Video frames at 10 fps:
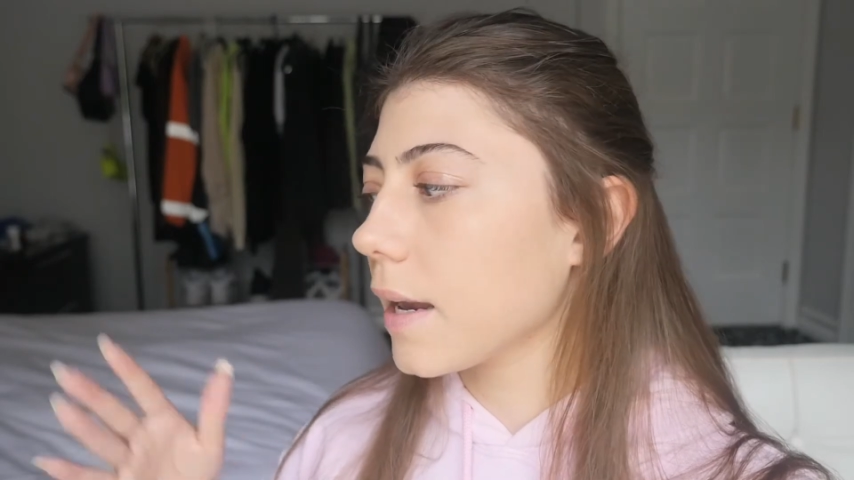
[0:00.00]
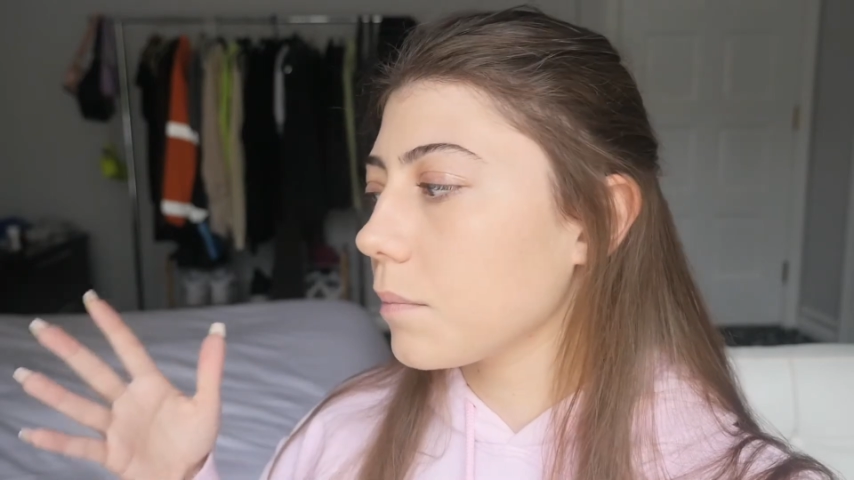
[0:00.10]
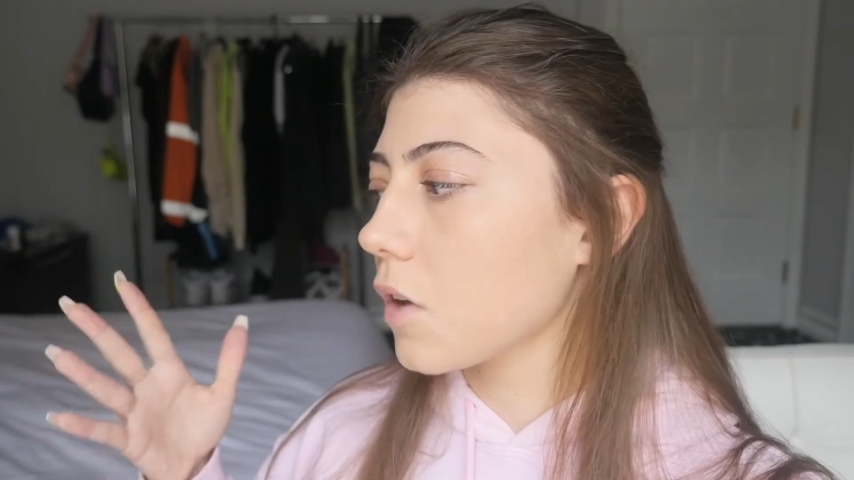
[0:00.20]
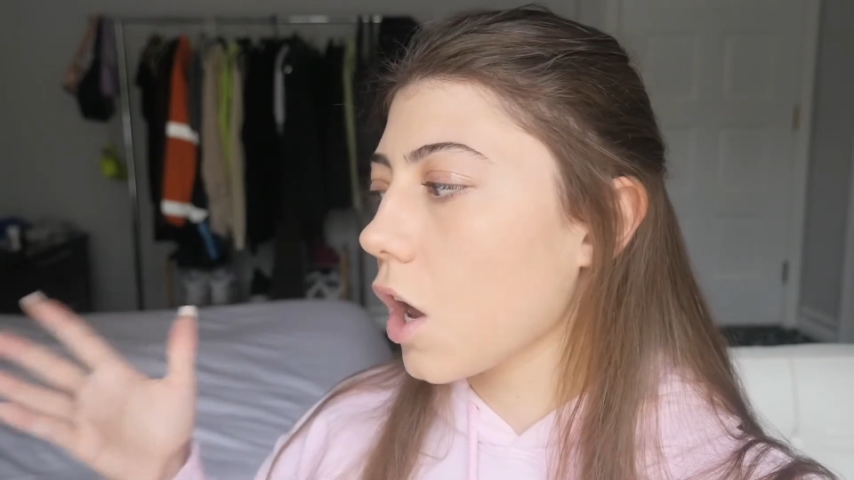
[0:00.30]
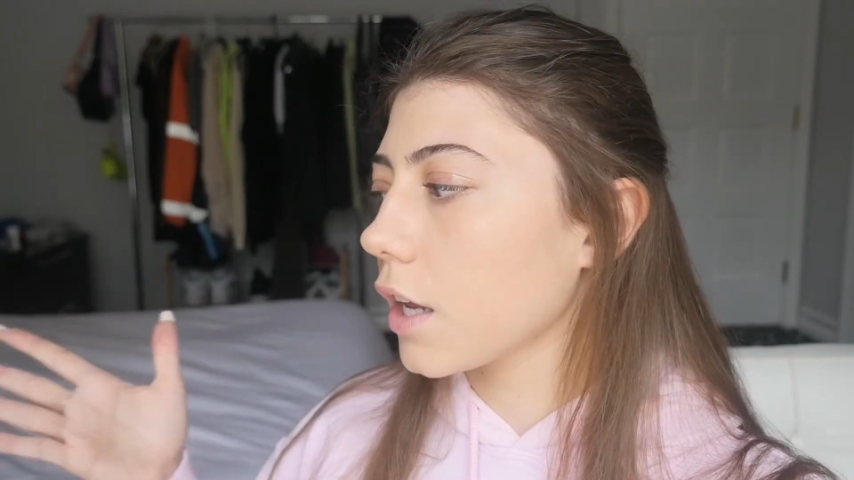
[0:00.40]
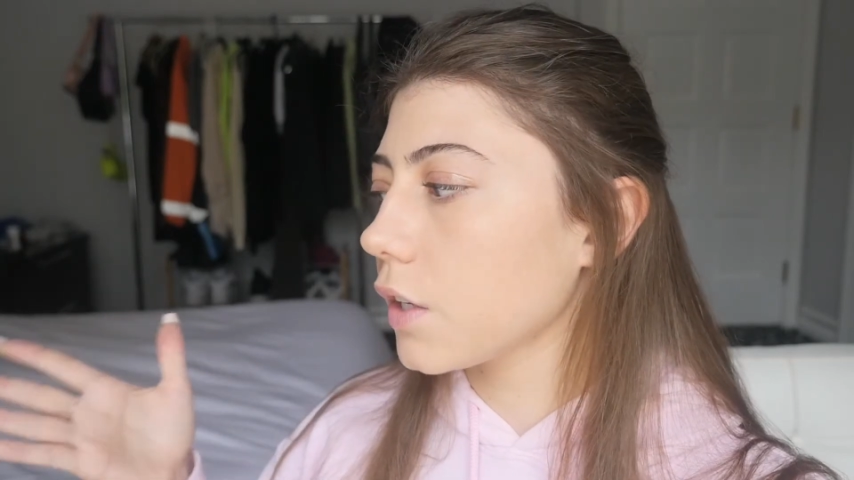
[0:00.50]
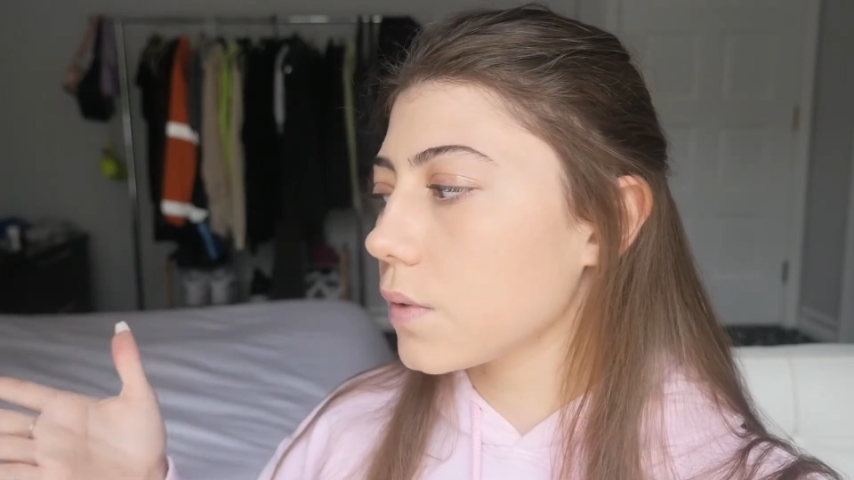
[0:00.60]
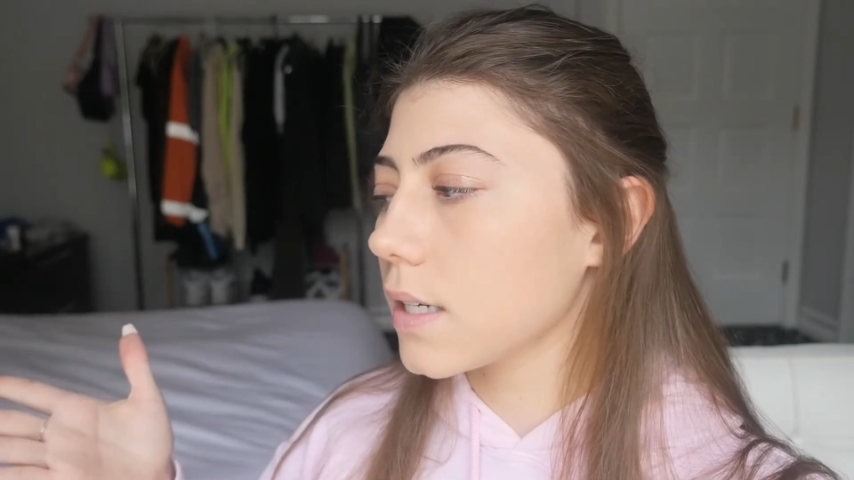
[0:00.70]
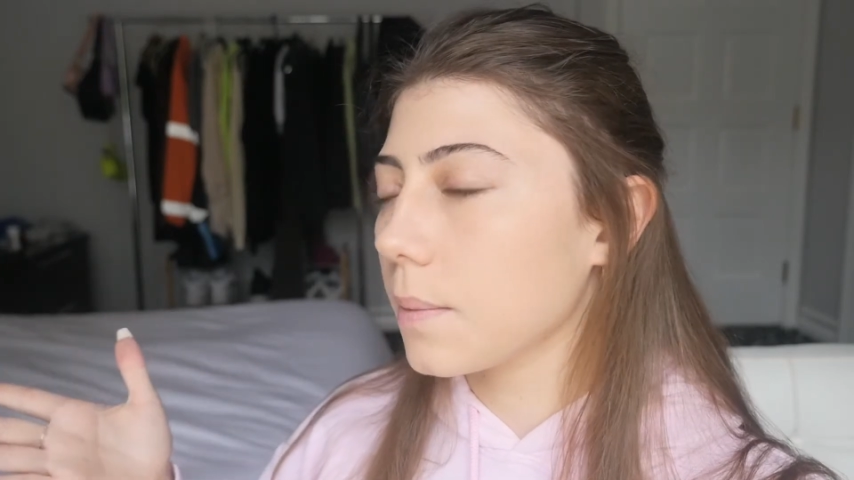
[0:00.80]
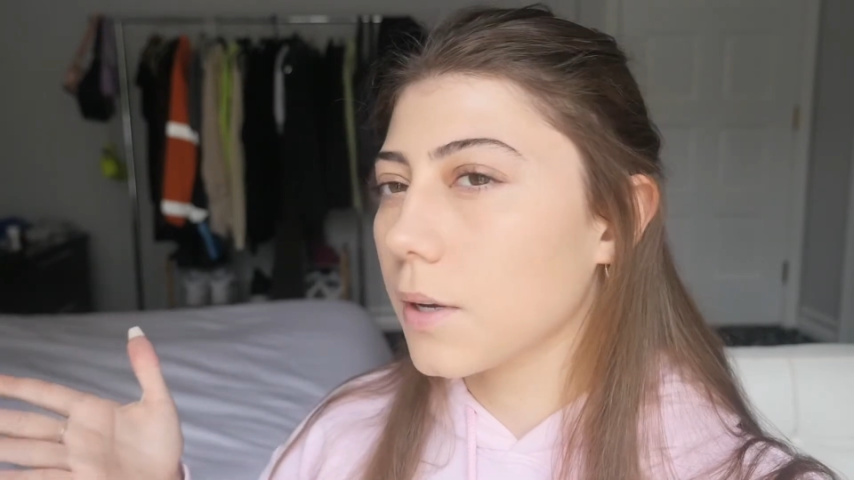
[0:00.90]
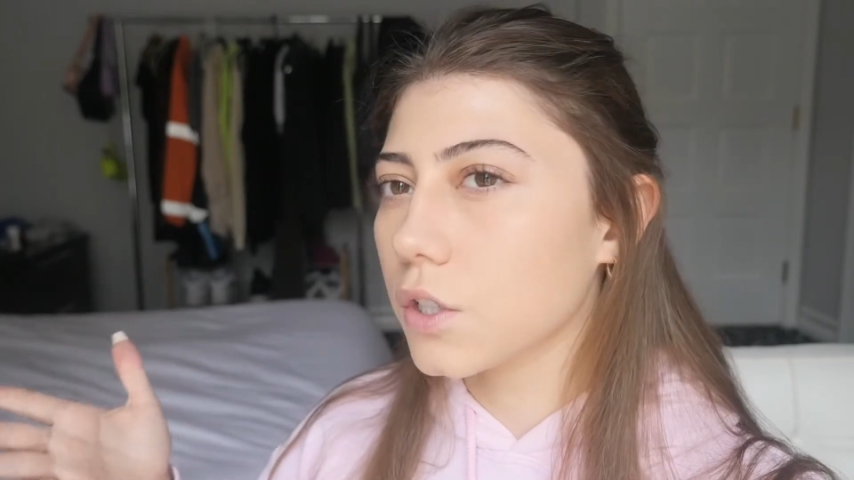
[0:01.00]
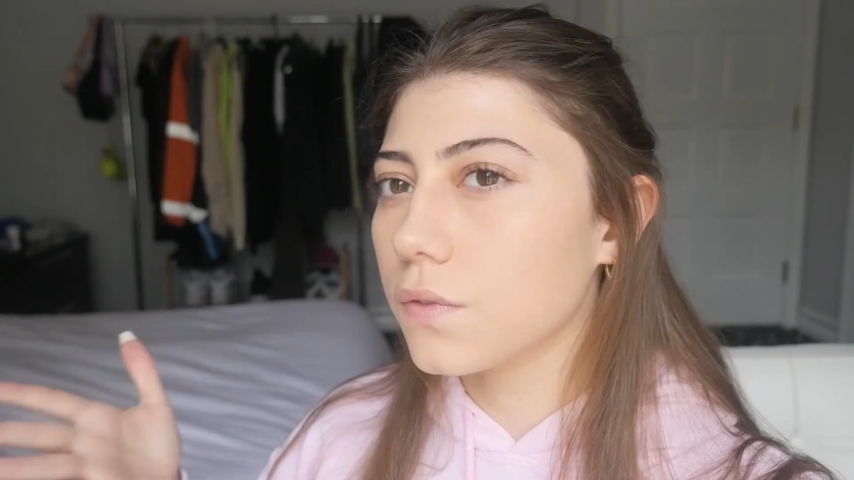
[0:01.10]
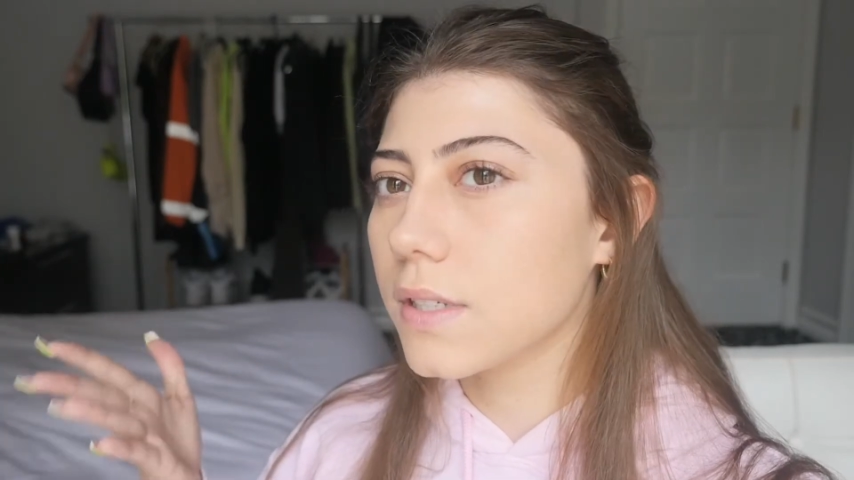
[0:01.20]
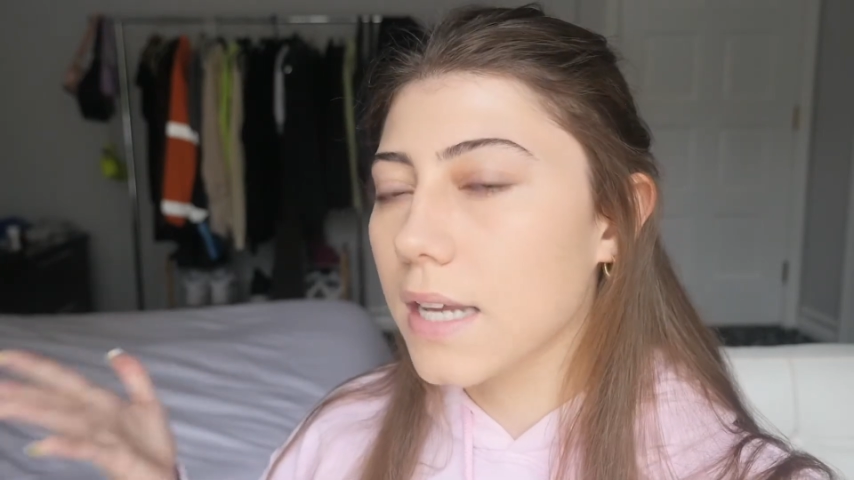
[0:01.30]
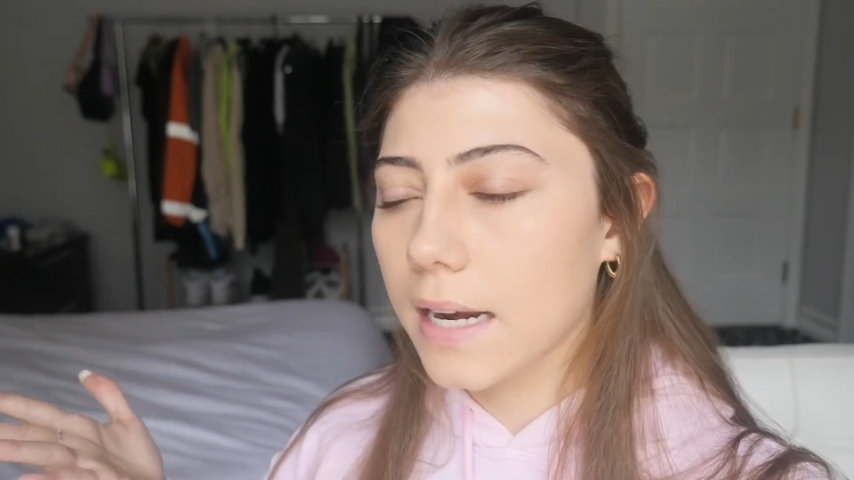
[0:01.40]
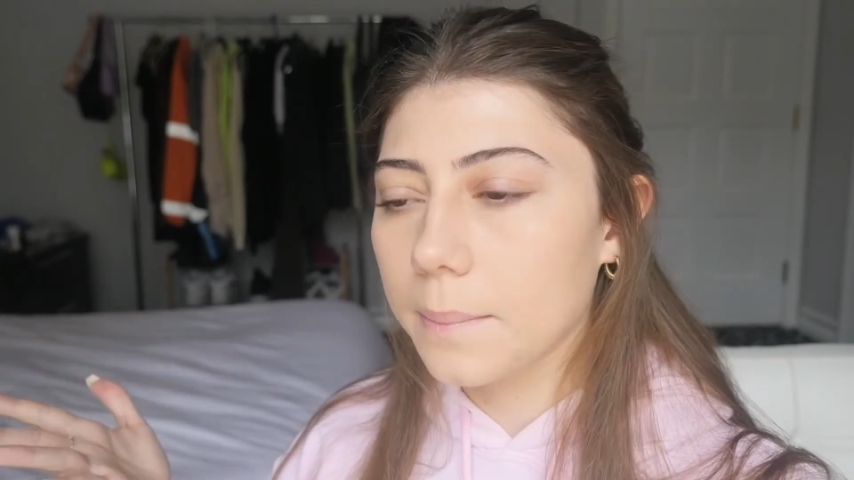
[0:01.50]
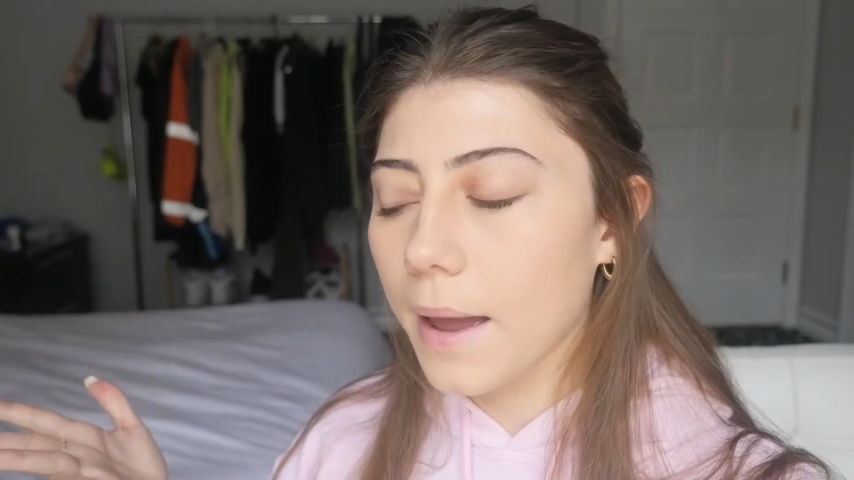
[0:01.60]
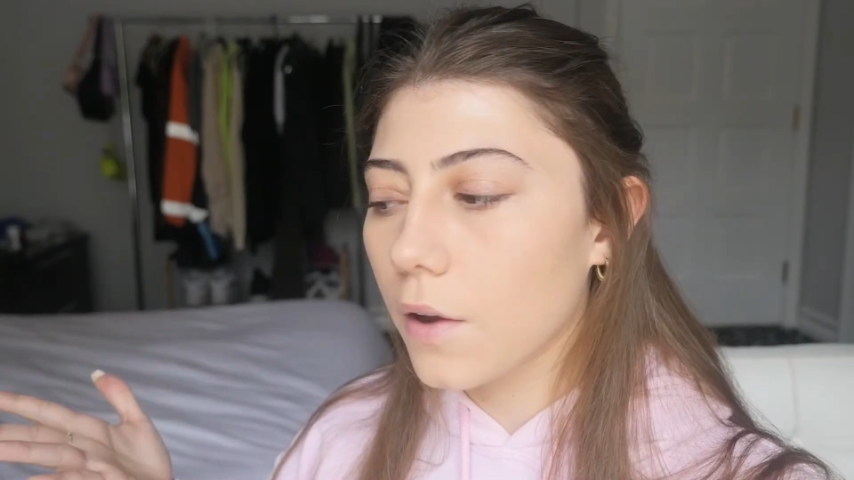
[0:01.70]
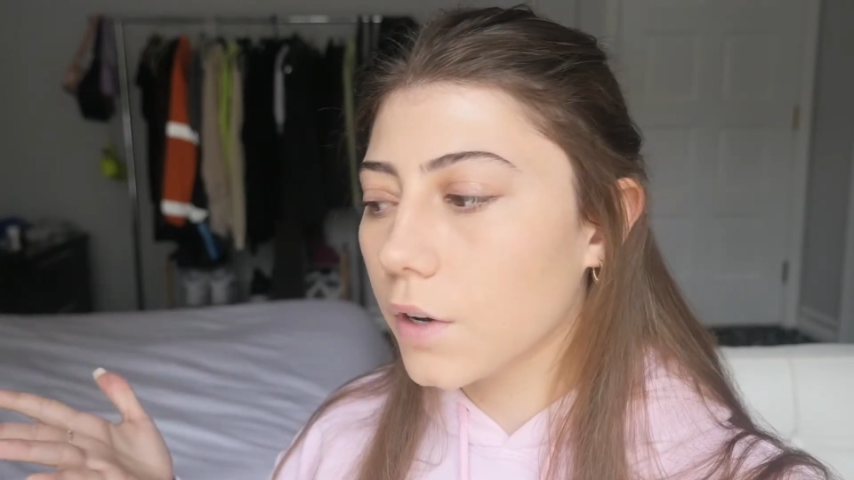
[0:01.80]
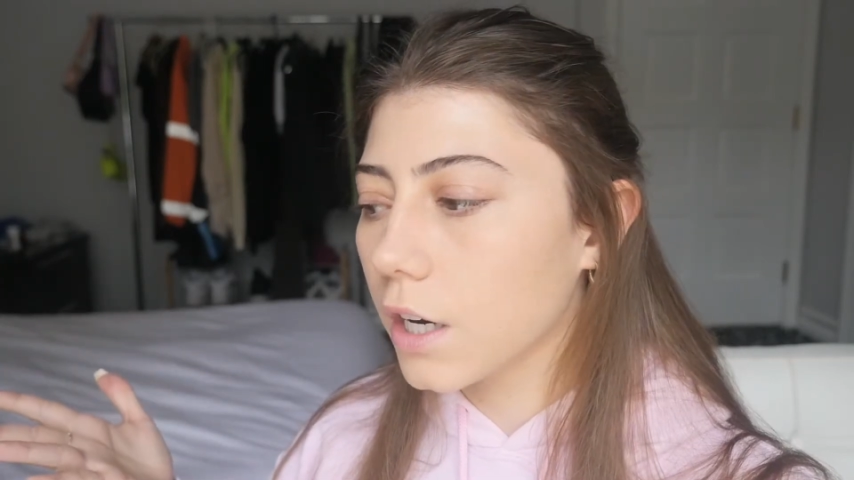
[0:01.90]
I'm not using a bunch of setting
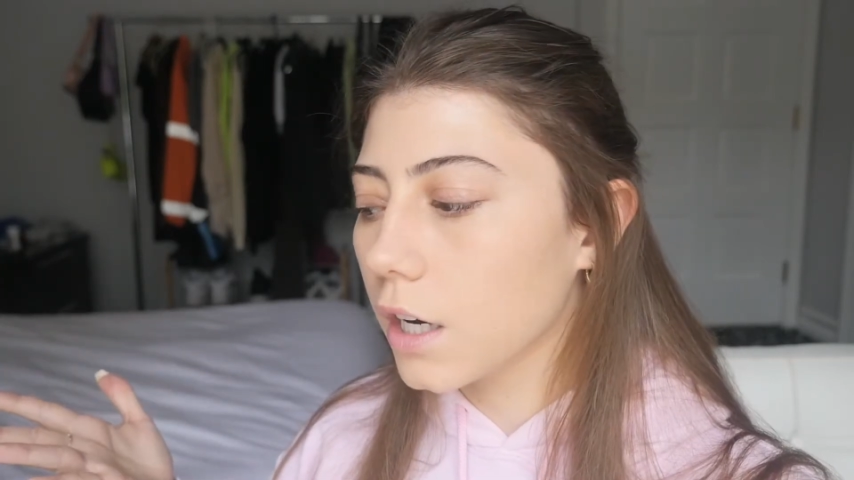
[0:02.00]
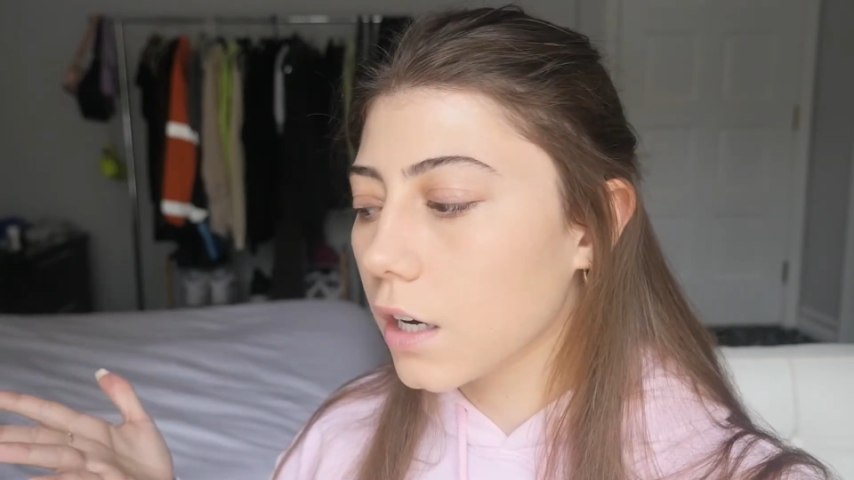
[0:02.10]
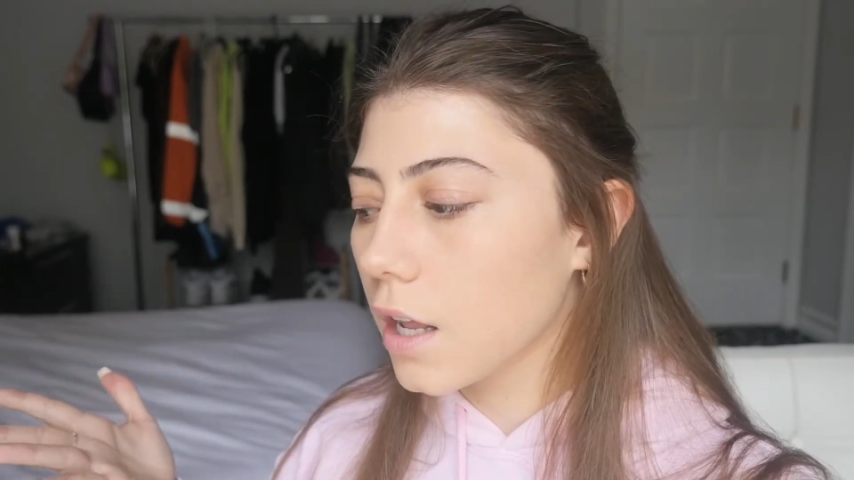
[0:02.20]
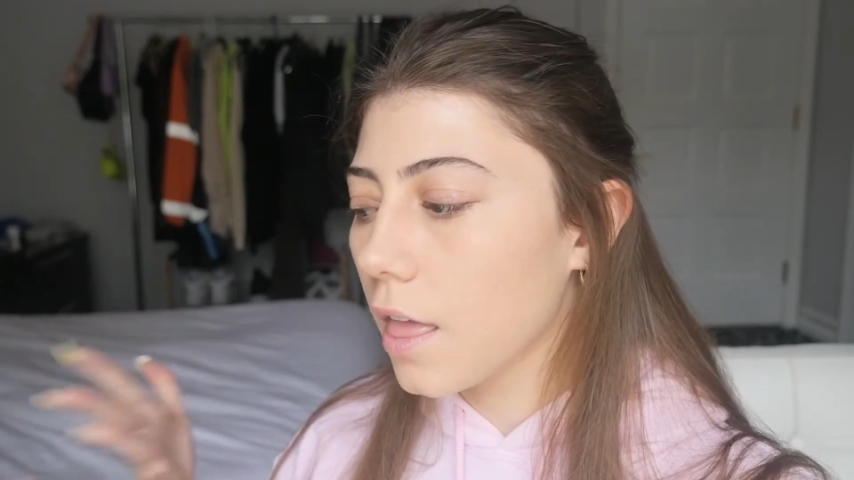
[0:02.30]
powder,